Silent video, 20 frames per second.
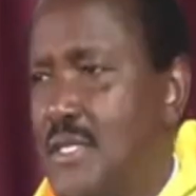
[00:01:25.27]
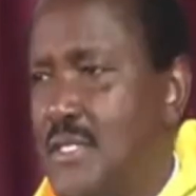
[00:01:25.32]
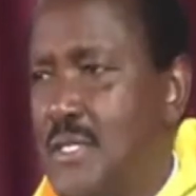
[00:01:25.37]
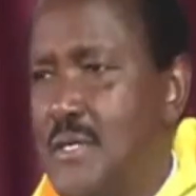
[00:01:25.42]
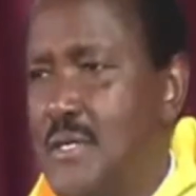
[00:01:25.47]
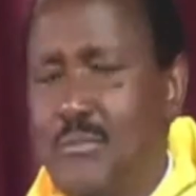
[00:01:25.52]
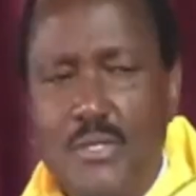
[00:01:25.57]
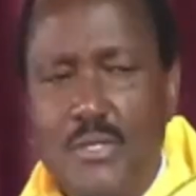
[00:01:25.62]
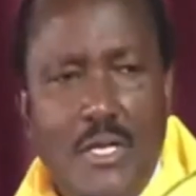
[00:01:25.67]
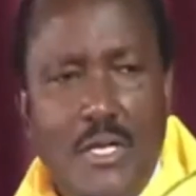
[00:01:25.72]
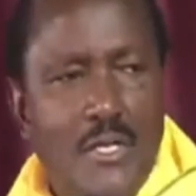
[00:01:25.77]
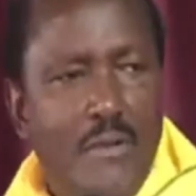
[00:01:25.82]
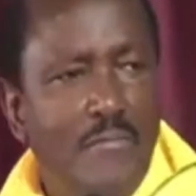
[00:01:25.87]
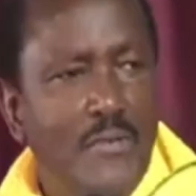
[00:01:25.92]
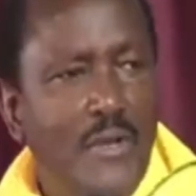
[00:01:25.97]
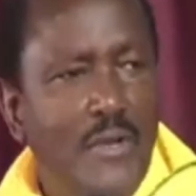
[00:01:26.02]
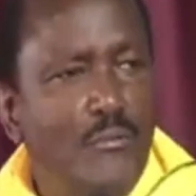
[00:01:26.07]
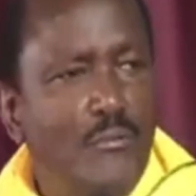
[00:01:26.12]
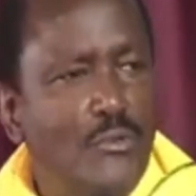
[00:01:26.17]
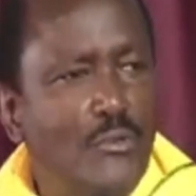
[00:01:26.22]
the teams that
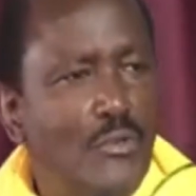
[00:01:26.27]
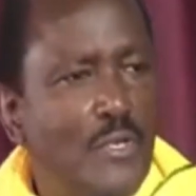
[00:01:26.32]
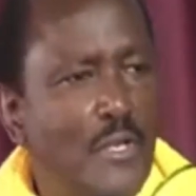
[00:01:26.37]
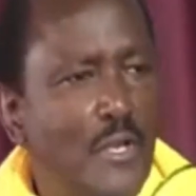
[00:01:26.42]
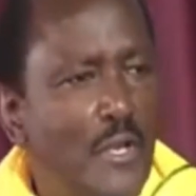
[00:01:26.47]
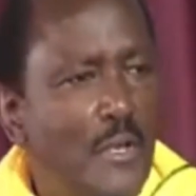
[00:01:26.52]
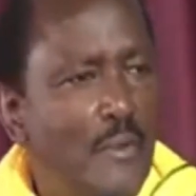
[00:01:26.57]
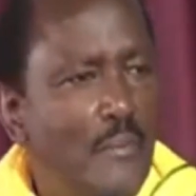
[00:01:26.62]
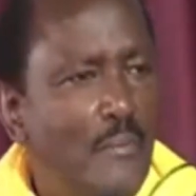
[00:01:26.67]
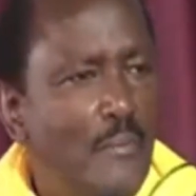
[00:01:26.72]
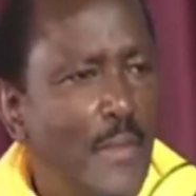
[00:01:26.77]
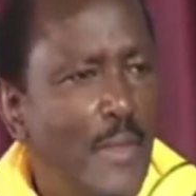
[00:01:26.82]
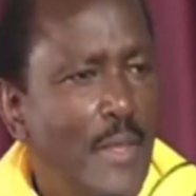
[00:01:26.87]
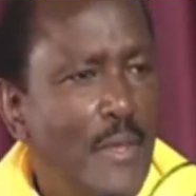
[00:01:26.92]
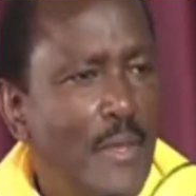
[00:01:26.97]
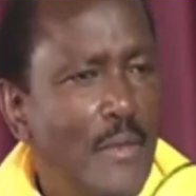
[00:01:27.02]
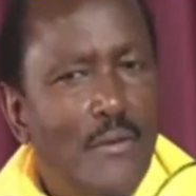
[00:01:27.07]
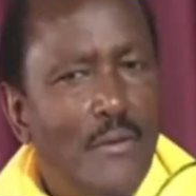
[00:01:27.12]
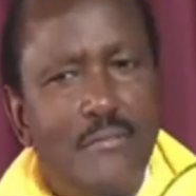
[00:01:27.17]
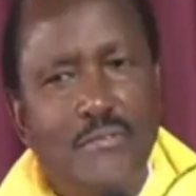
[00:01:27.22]
have come today,
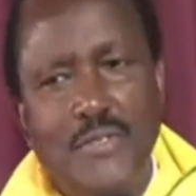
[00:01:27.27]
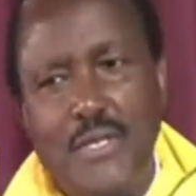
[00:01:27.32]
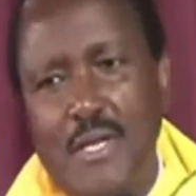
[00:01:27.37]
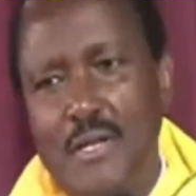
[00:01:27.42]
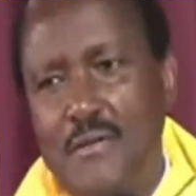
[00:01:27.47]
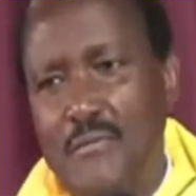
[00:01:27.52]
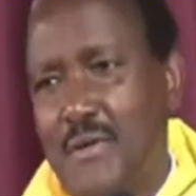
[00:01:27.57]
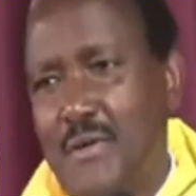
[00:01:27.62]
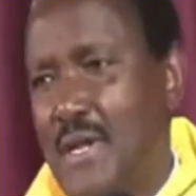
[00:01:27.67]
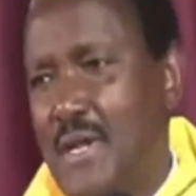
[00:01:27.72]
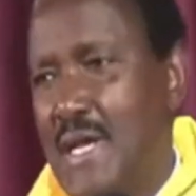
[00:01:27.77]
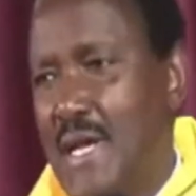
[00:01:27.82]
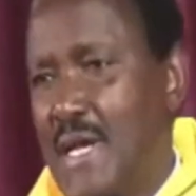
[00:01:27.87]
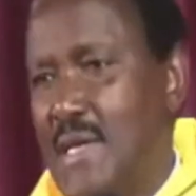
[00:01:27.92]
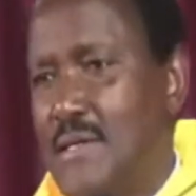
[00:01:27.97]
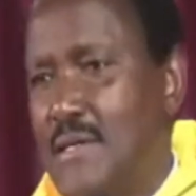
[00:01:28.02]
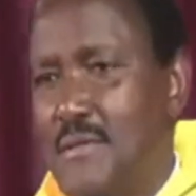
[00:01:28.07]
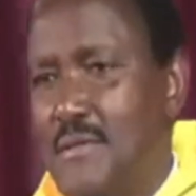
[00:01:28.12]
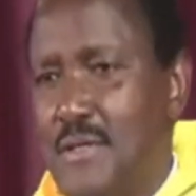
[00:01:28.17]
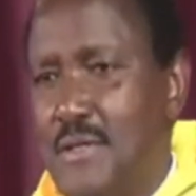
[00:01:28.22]
you have said very
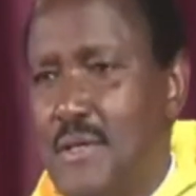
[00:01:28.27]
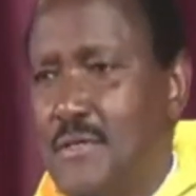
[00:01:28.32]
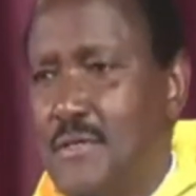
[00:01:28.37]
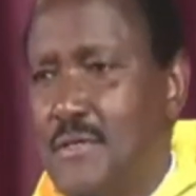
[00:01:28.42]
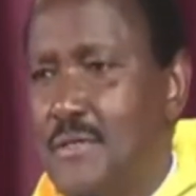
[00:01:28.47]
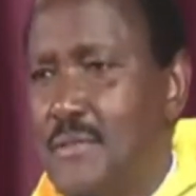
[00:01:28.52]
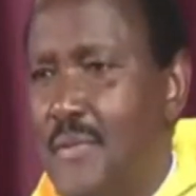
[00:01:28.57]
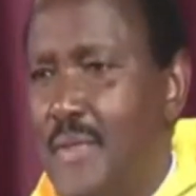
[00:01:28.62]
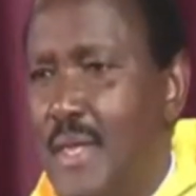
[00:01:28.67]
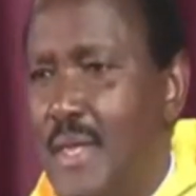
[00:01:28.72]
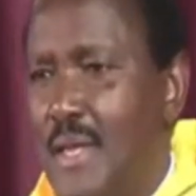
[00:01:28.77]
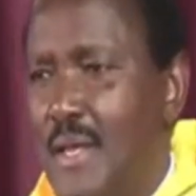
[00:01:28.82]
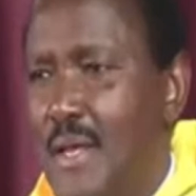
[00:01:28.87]
kind things.